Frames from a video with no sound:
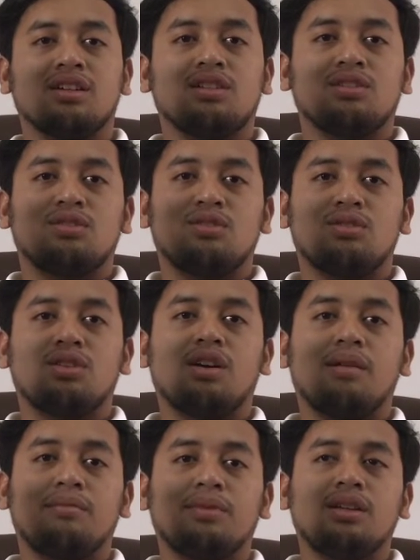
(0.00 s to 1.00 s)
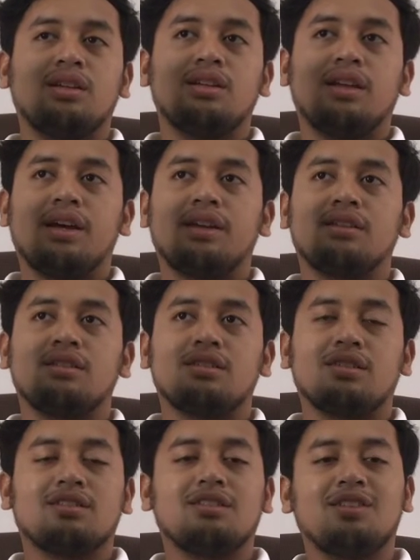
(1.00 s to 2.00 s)
So the company that
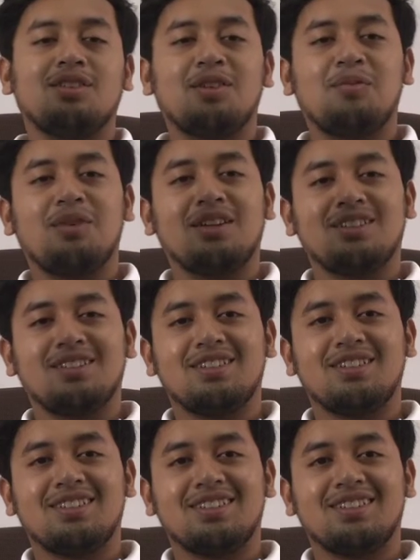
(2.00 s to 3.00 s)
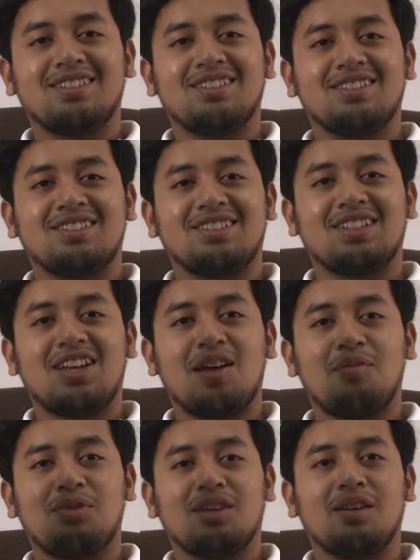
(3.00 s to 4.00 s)
resident in Malaysia is
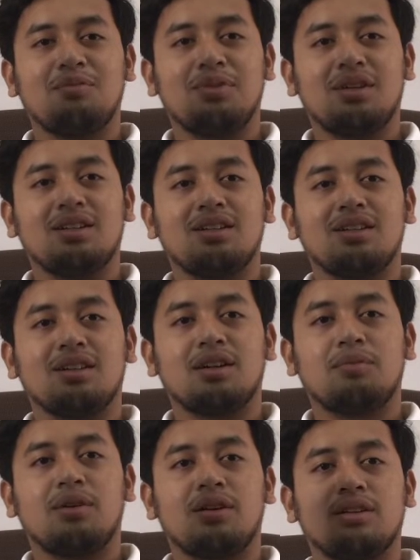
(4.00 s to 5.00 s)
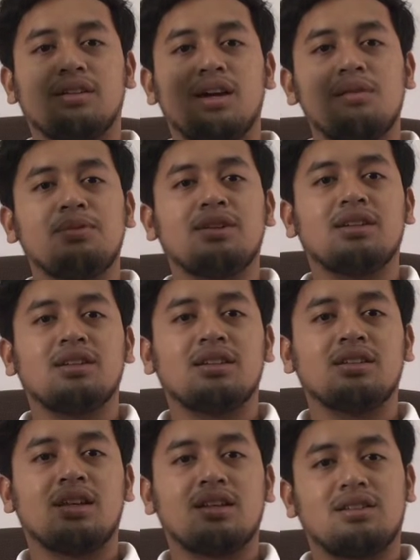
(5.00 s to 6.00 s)
applicable about the double
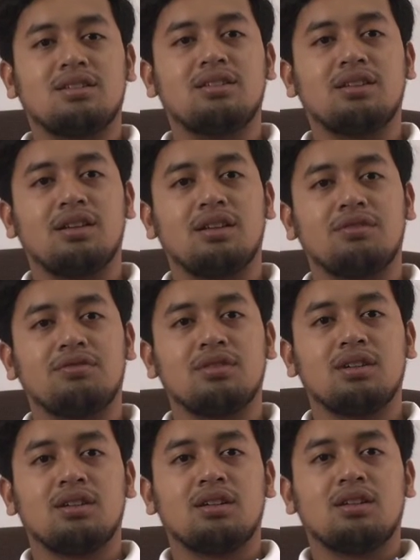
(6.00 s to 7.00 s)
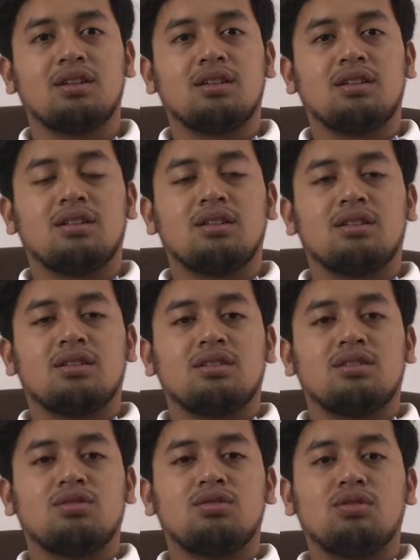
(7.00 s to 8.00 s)
taxation relief.
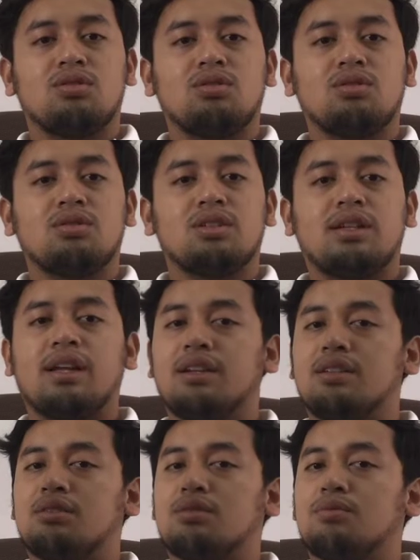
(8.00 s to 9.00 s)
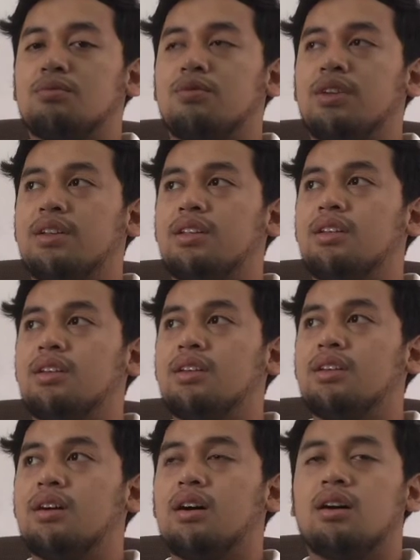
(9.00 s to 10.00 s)
So that is
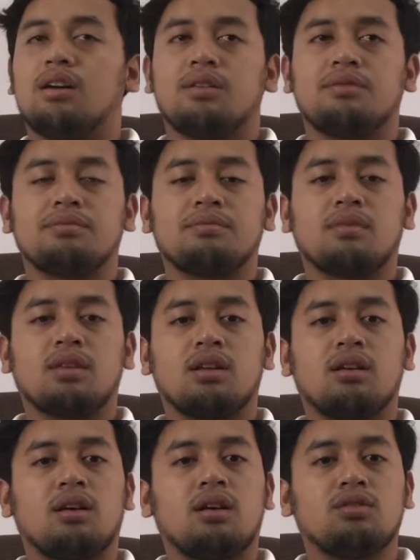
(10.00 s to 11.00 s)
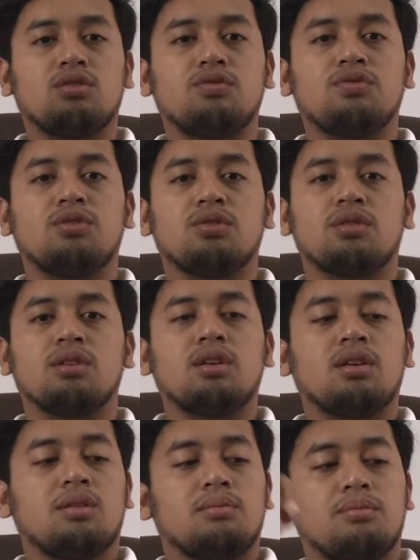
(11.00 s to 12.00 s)
very useful
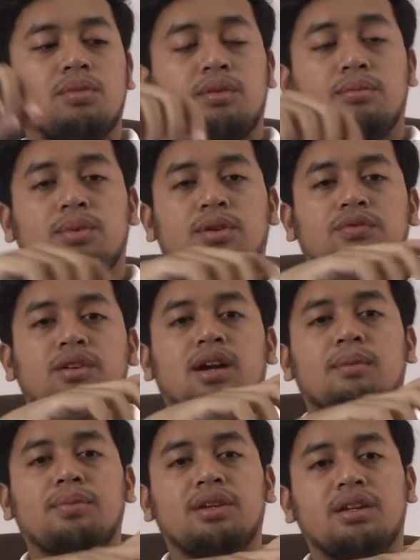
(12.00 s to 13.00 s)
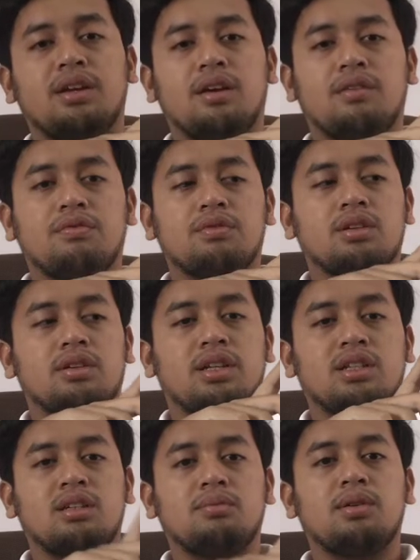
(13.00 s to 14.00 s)
if the company have
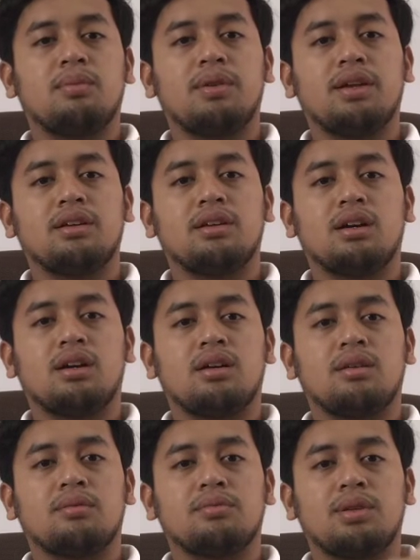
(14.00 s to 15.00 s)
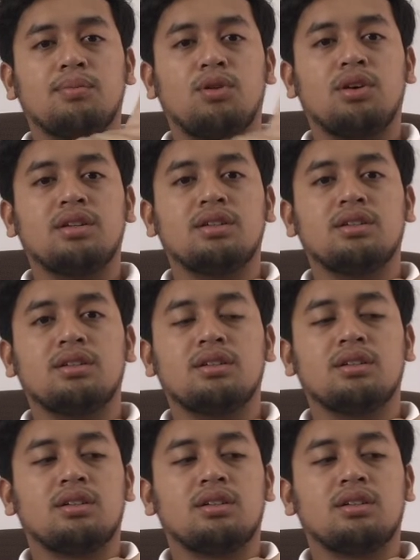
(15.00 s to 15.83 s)
disabled employer